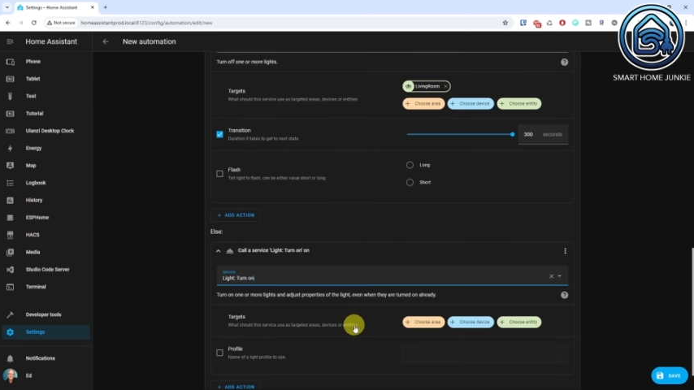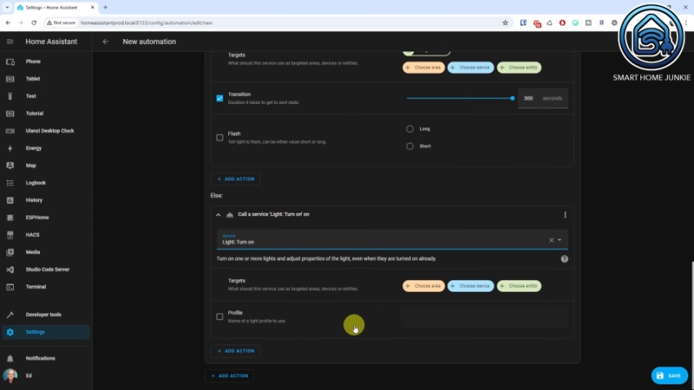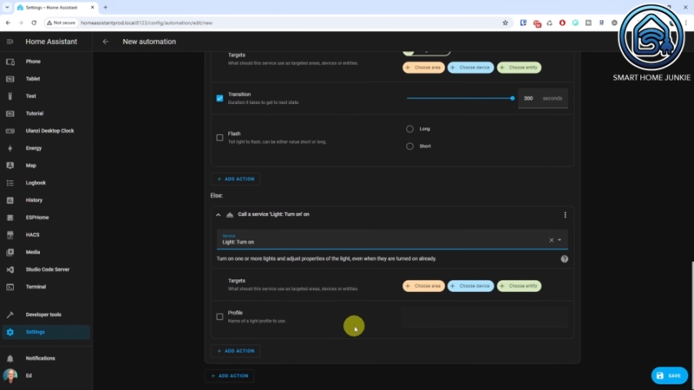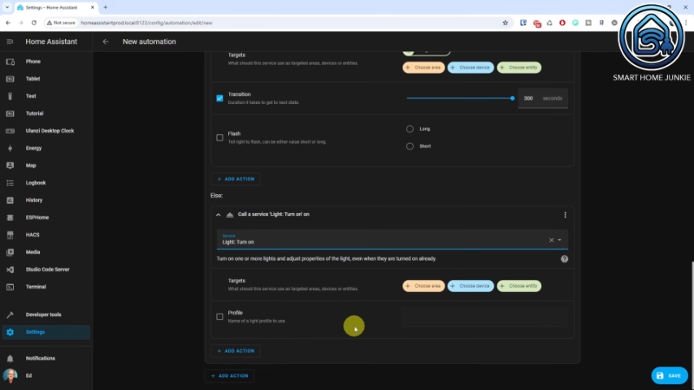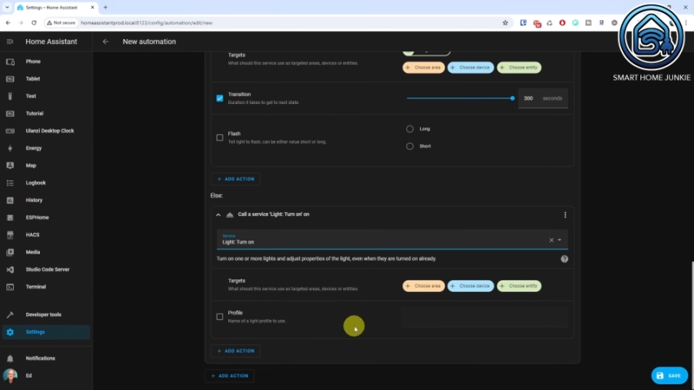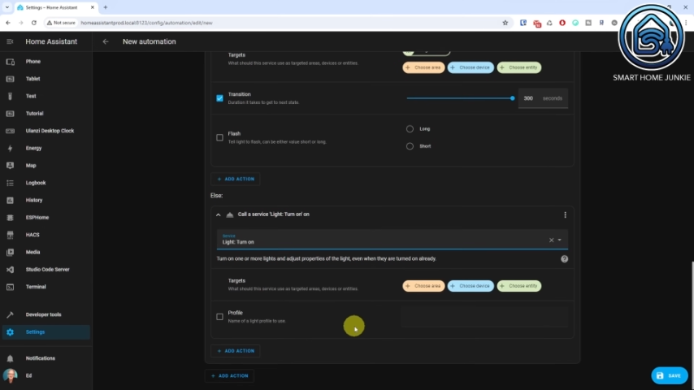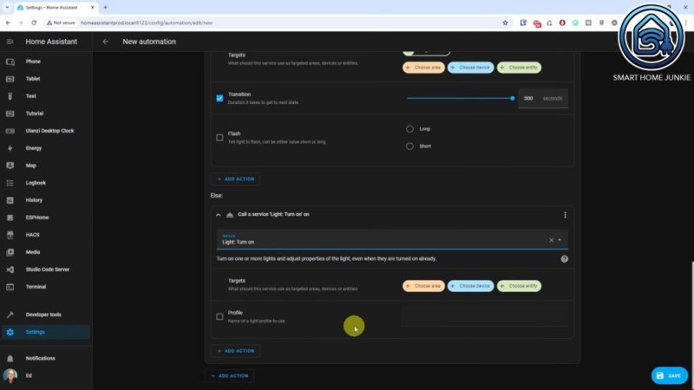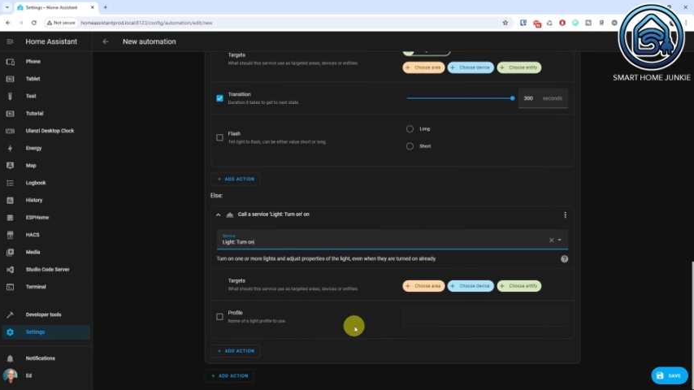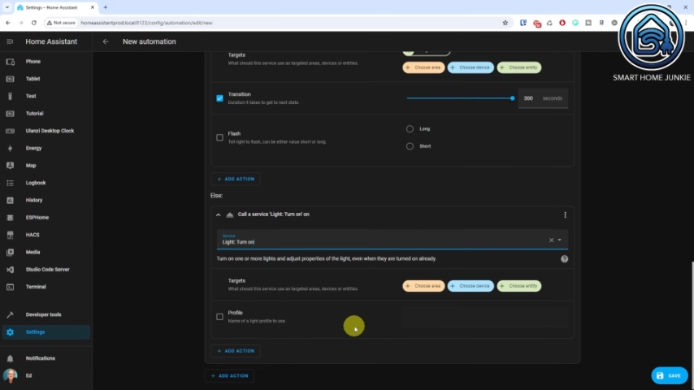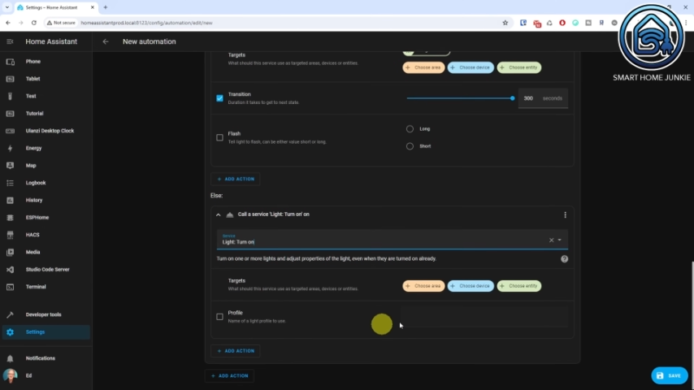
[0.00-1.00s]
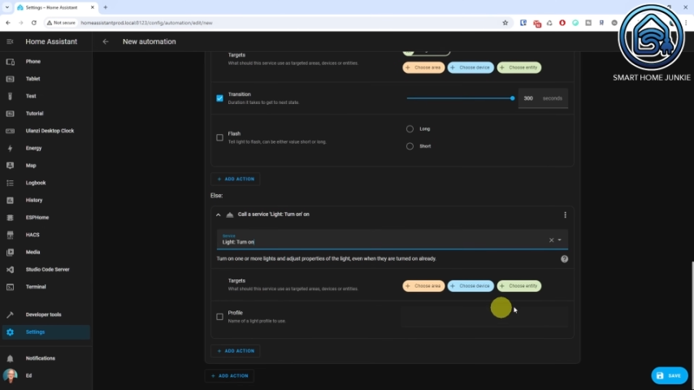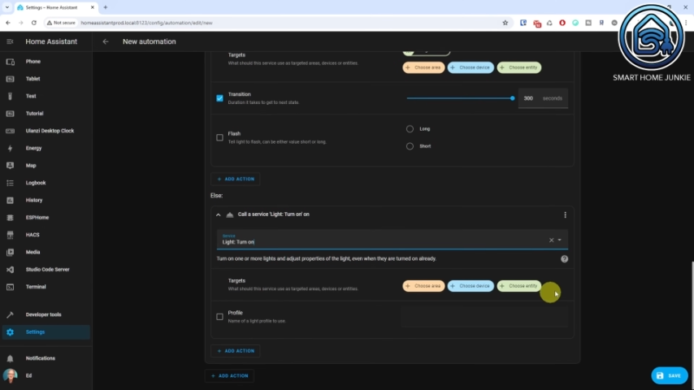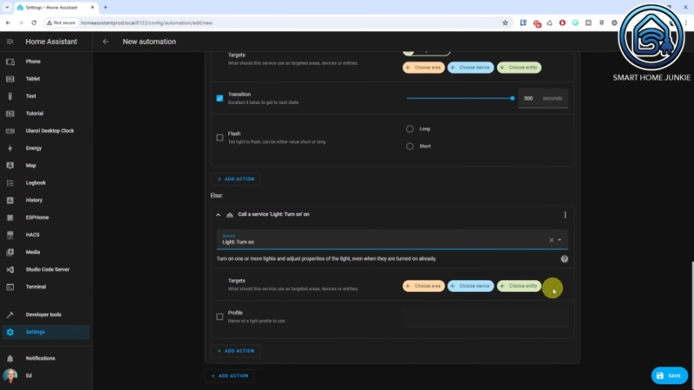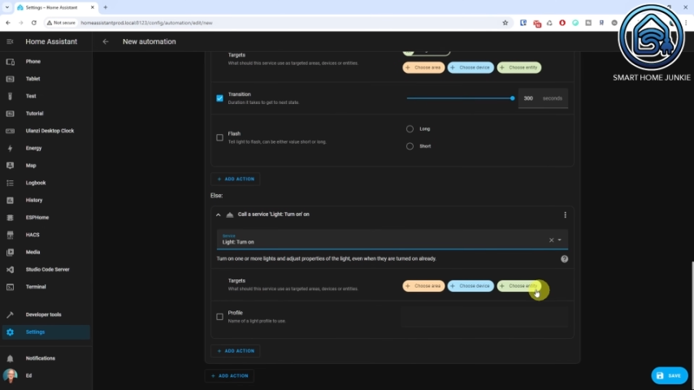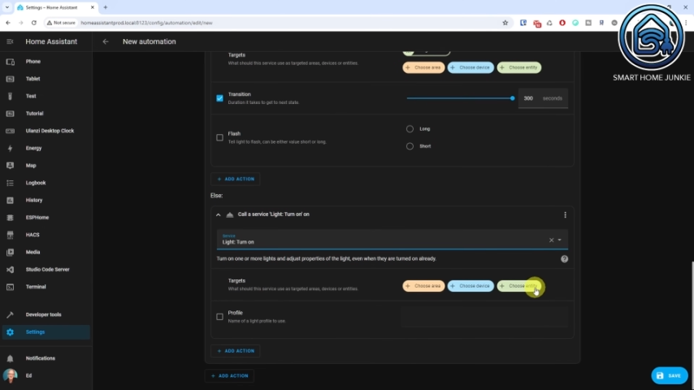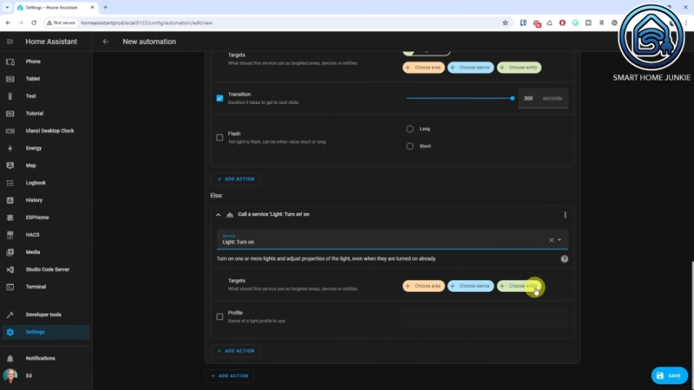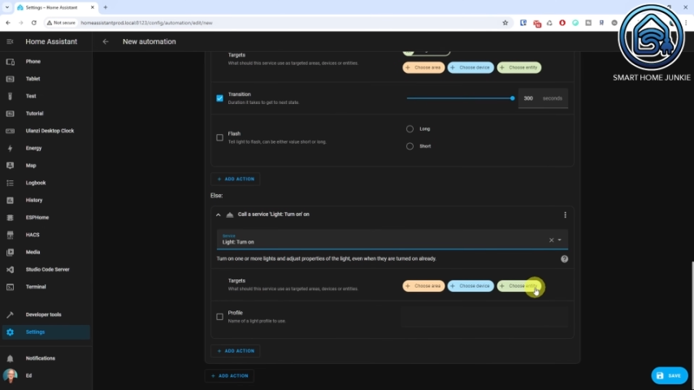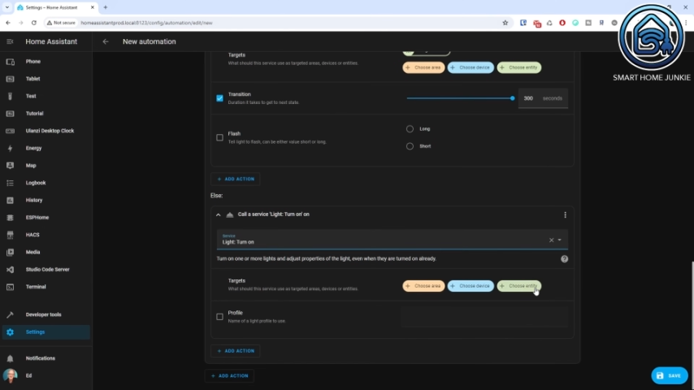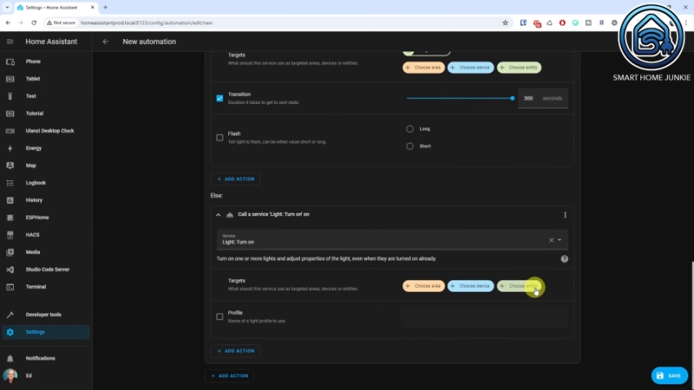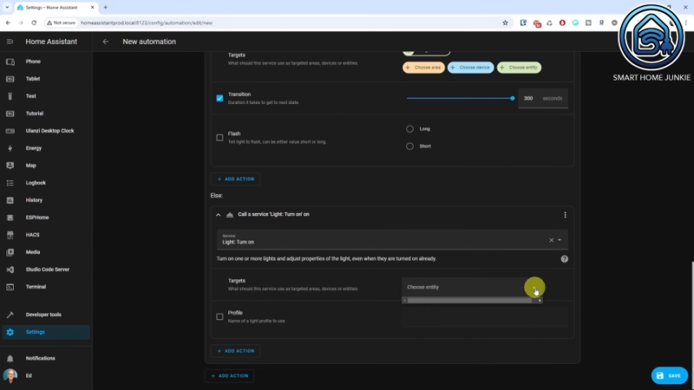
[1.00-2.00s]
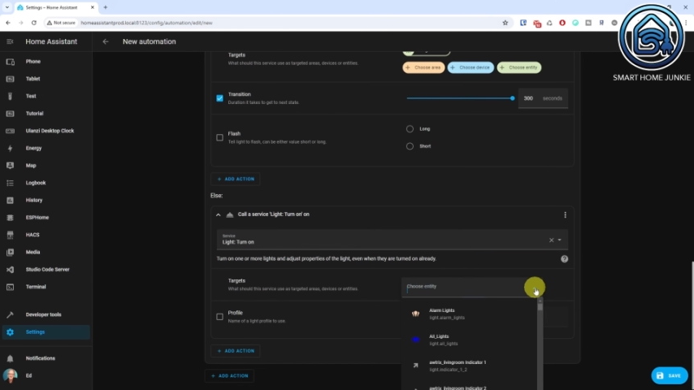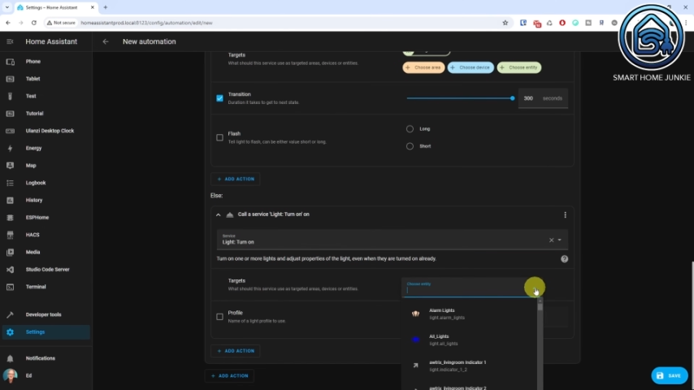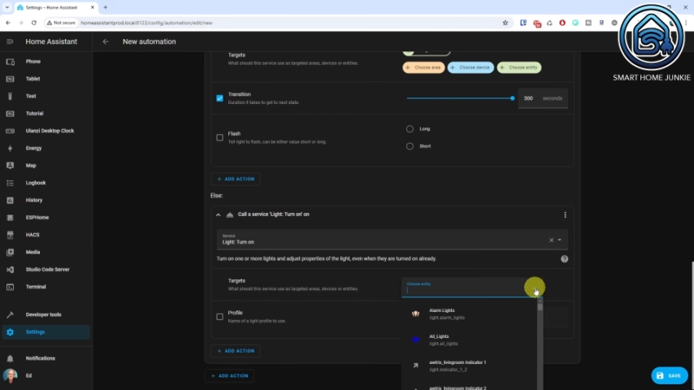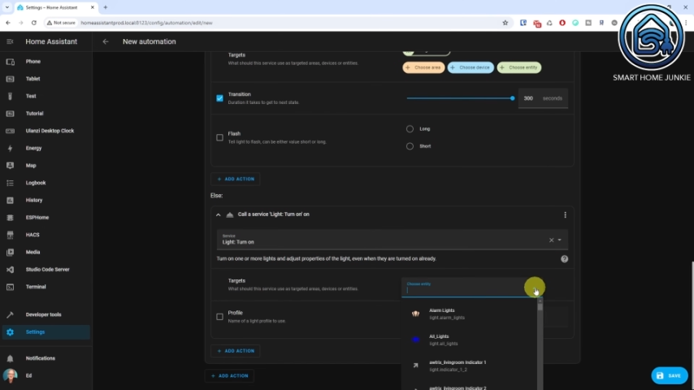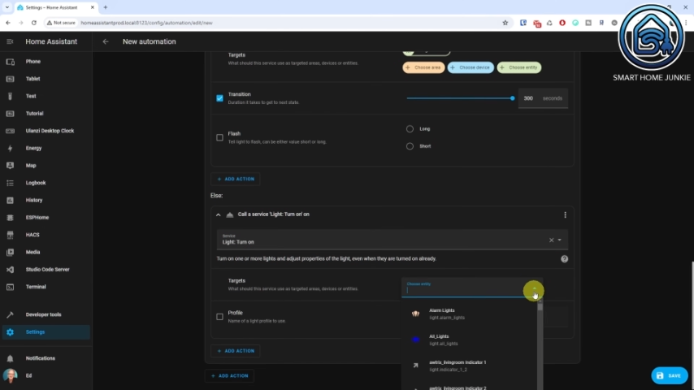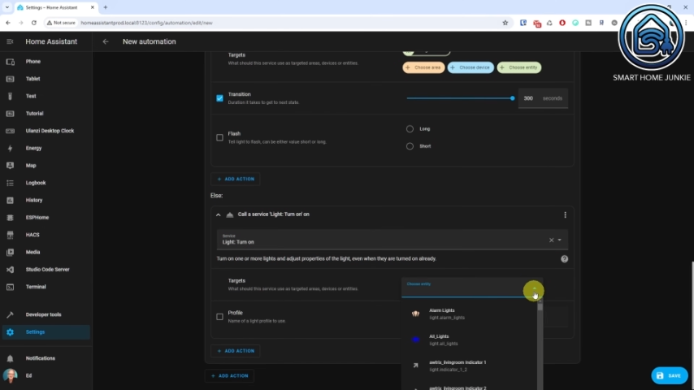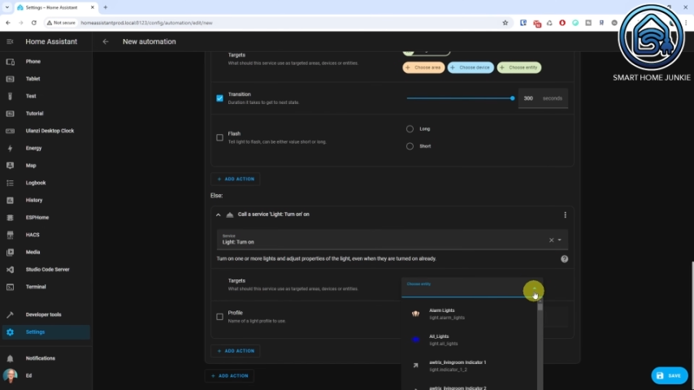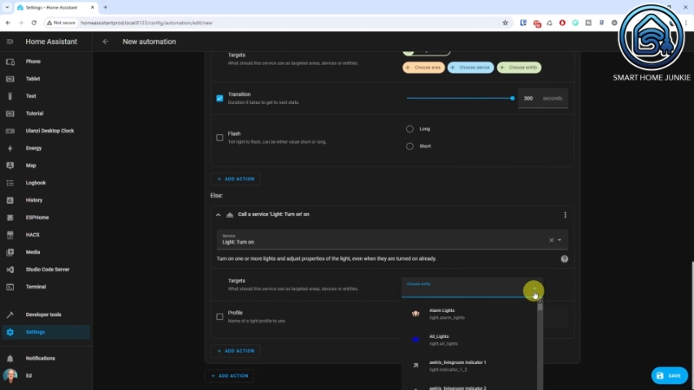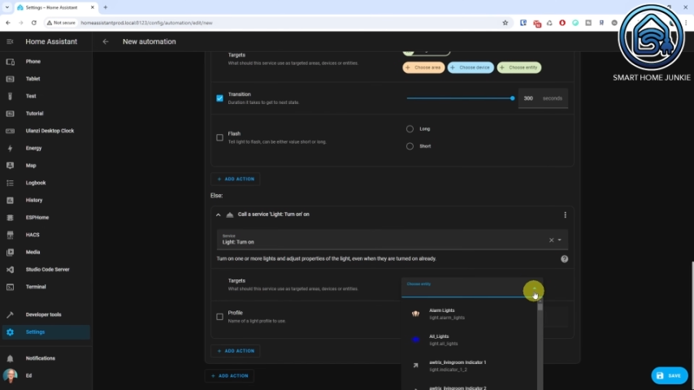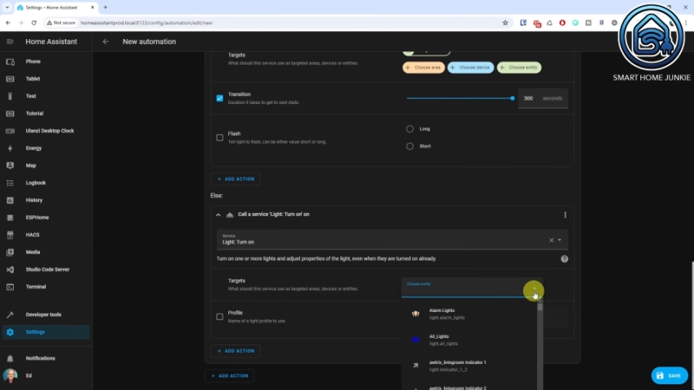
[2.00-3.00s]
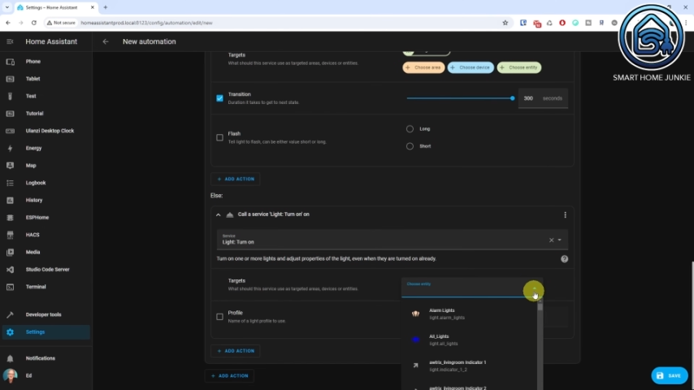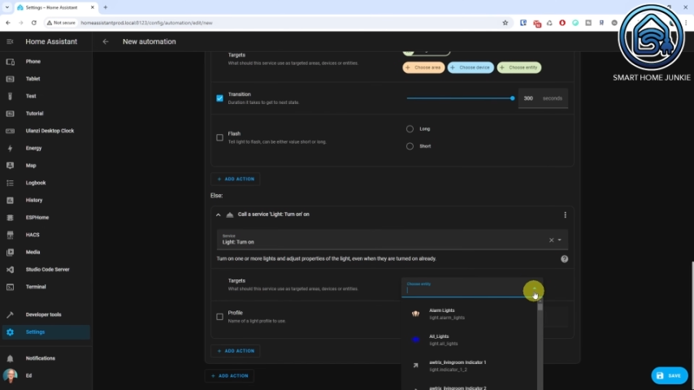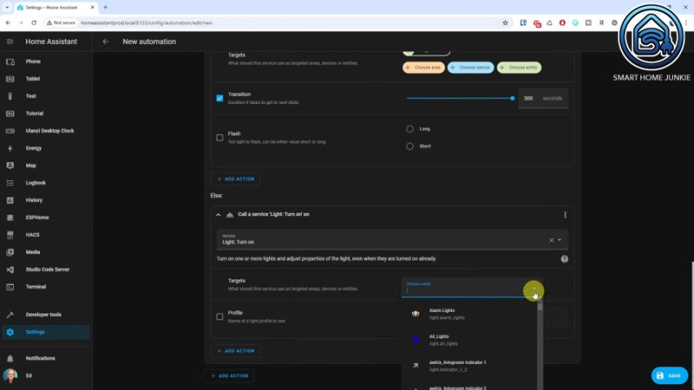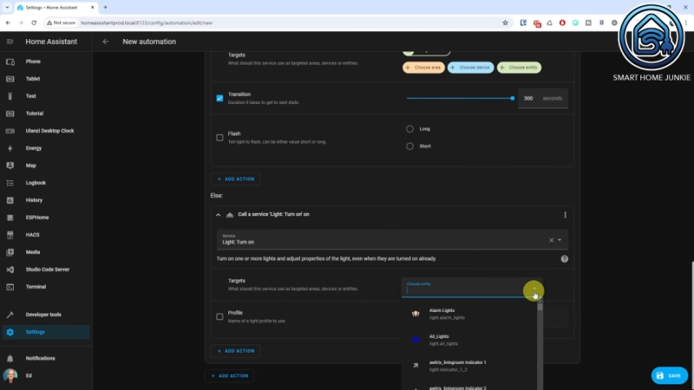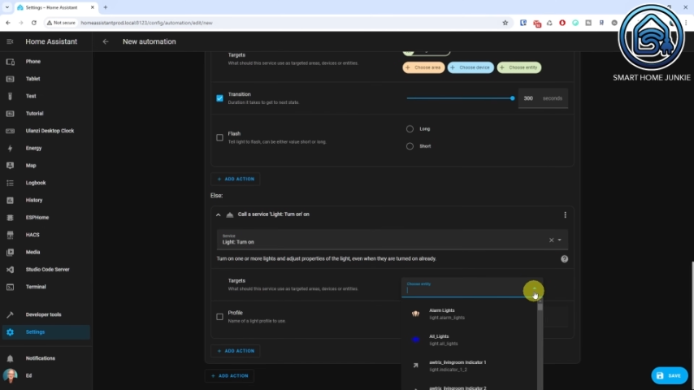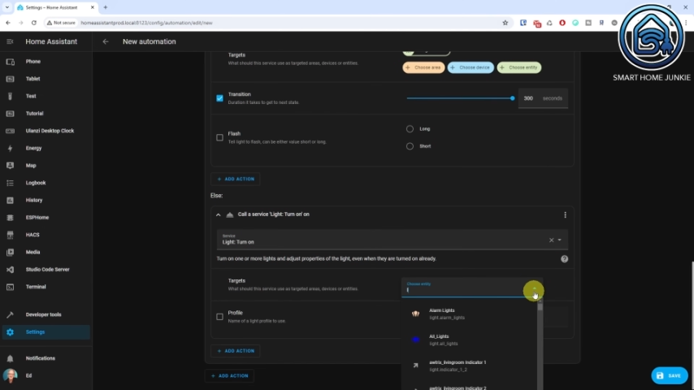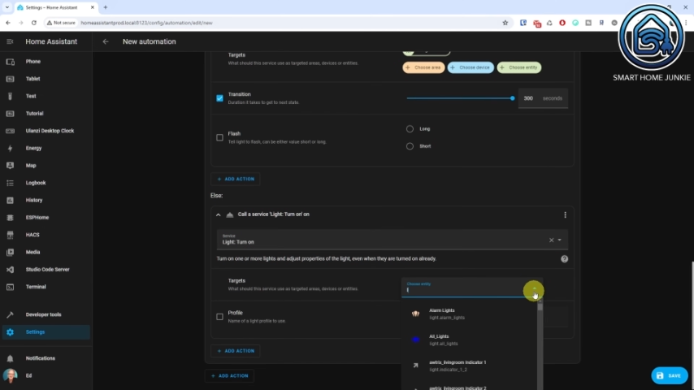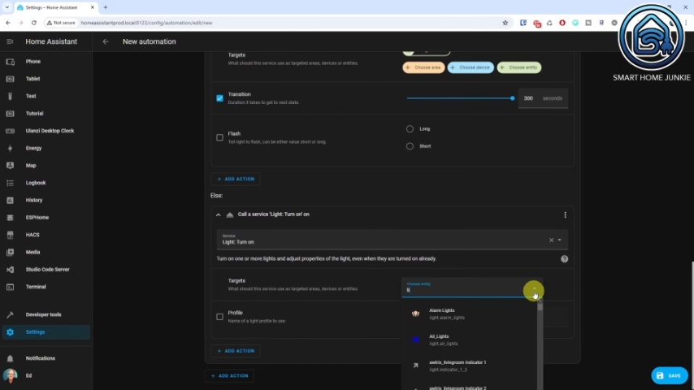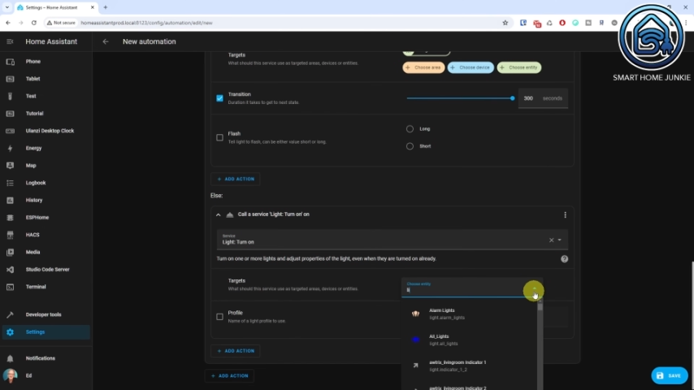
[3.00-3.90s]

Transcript: No face is visible, so there are no lips to read.